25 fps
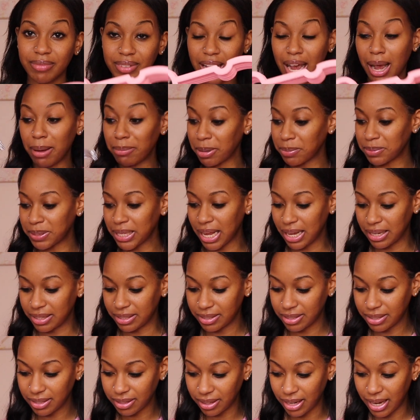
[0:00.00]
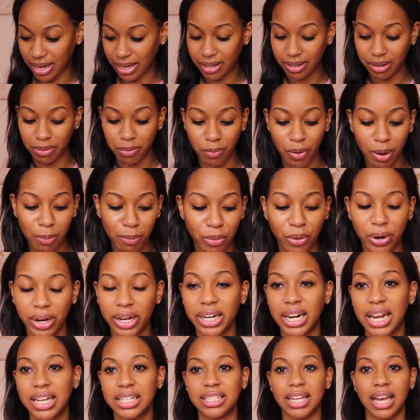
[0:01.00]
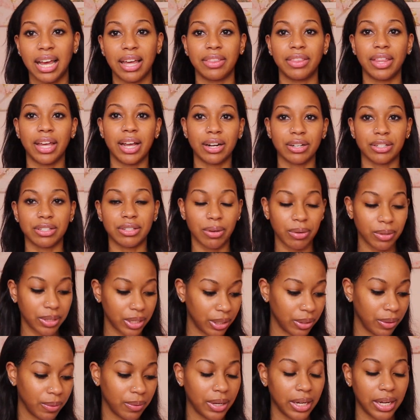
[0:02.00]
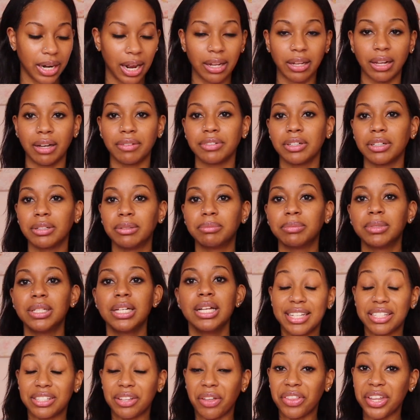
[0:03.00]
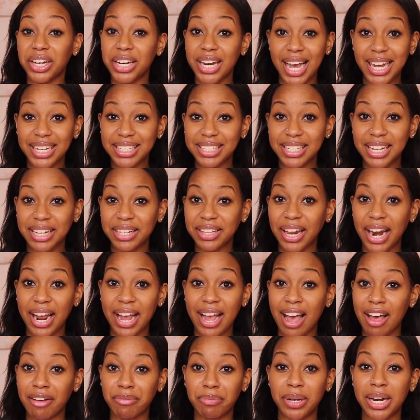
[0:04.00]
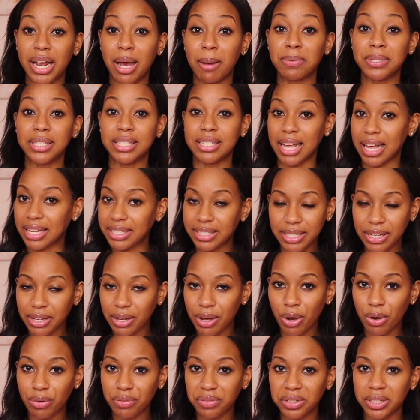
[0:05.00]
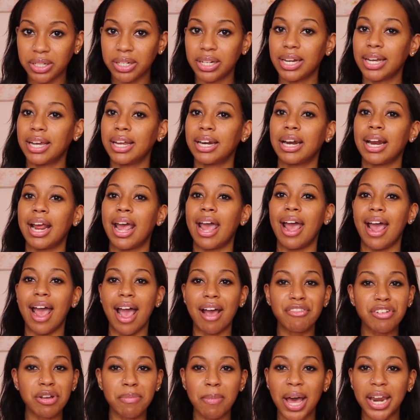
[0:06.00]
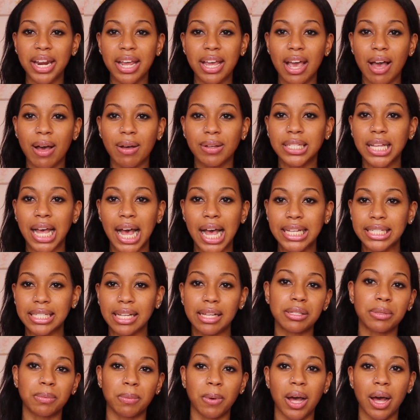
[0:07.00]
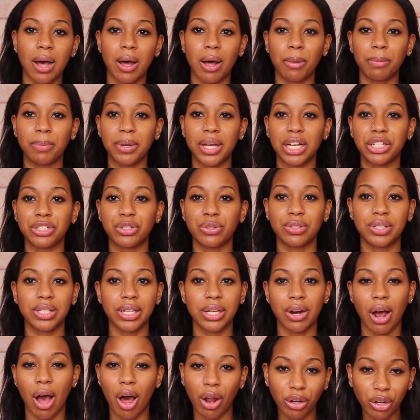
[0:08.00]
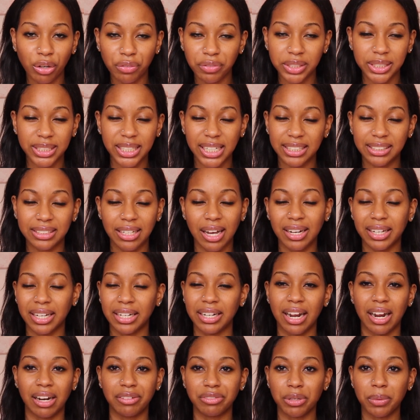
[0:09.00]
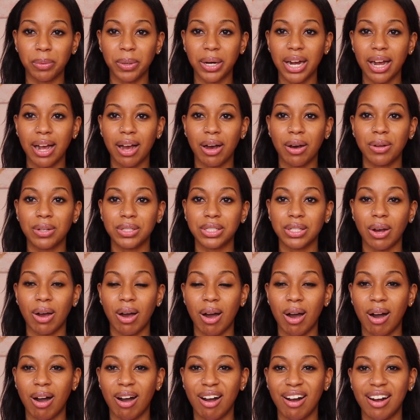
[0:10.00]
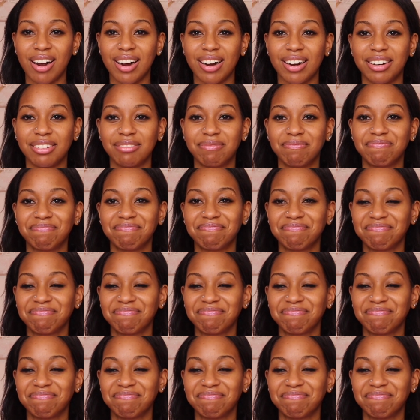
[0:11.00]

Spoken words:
I'm obsessed. Like, what more can I say? They are so cute and I love them. So the next thing that I have been obsessing over, and everybody else has as well because you see it all over TikTok and everywhere else, are